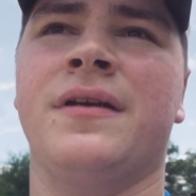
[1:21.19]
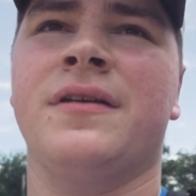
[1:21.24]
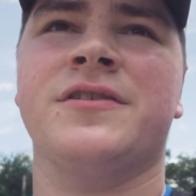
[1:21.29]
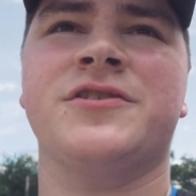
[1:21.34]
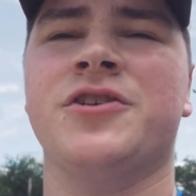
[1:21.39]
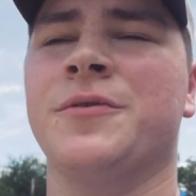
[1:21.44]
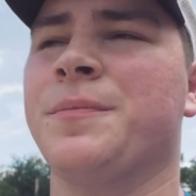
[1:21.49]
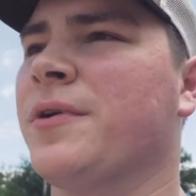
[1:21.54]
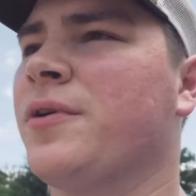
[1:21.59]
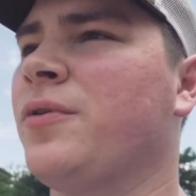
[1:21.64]

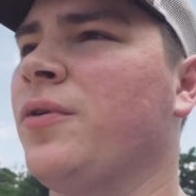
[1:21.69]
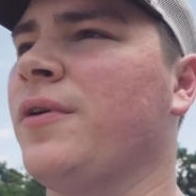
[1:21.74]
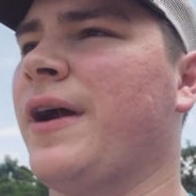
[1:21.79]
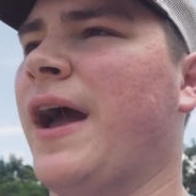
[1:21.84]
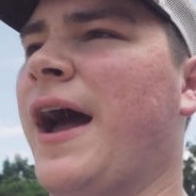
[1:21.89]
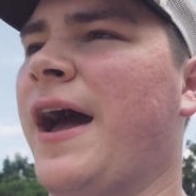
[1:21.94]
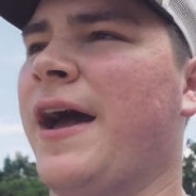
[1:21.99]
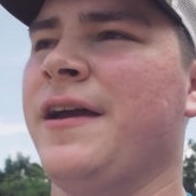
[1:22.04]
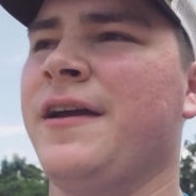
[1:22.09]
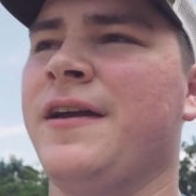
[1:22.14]
Super cool
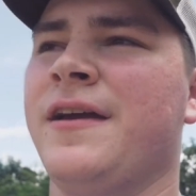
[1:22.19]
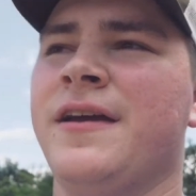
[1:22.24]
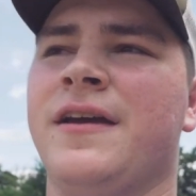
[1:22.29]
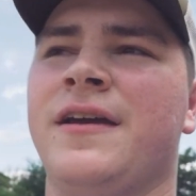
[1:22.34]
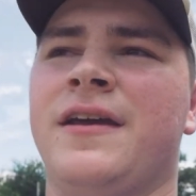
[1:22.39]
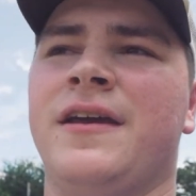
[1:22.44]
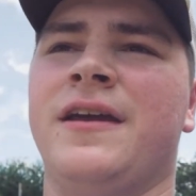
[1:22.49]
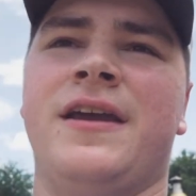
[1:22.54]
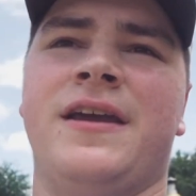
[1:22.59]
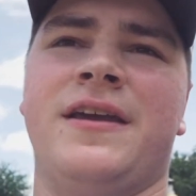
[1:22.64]
guy.
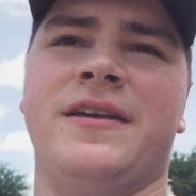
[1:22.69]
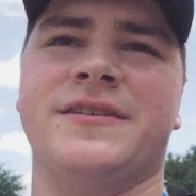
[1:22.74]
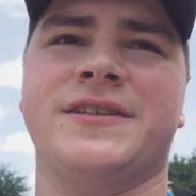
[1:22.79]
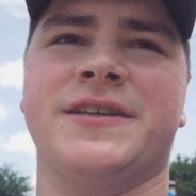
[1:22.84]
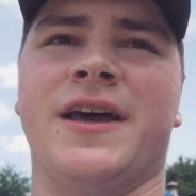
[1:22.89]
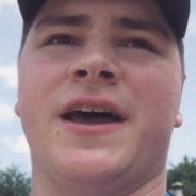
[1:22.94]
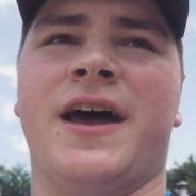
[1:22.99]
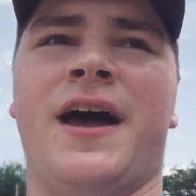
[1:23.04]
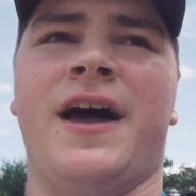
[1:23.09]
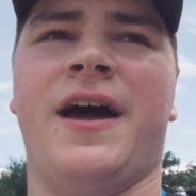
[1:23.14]
He's
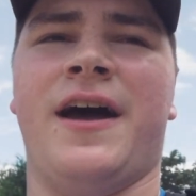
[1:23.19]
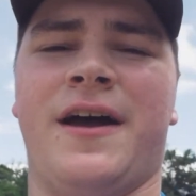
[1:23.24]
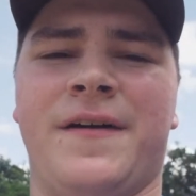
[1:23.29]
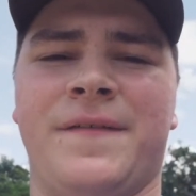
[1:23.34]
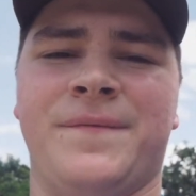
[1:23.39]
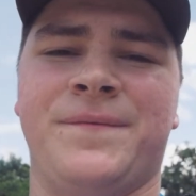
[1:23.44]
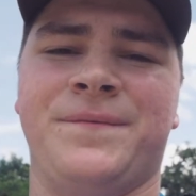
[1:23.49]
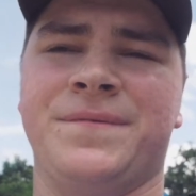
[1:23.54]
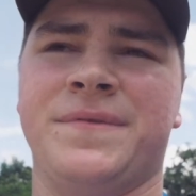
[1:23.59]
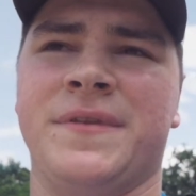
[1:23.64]

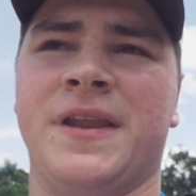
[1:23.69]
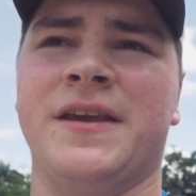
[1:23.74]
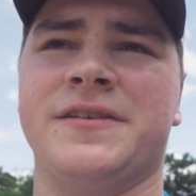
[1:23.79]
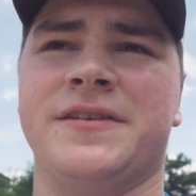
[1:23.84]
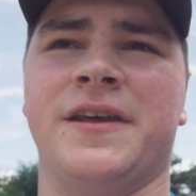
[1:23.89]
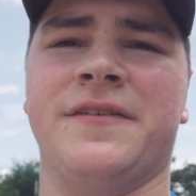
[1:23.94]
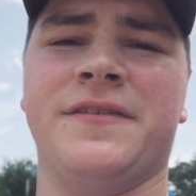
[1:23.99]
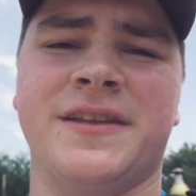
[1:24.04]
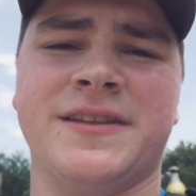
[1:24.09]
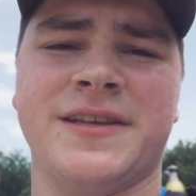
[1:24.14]
lived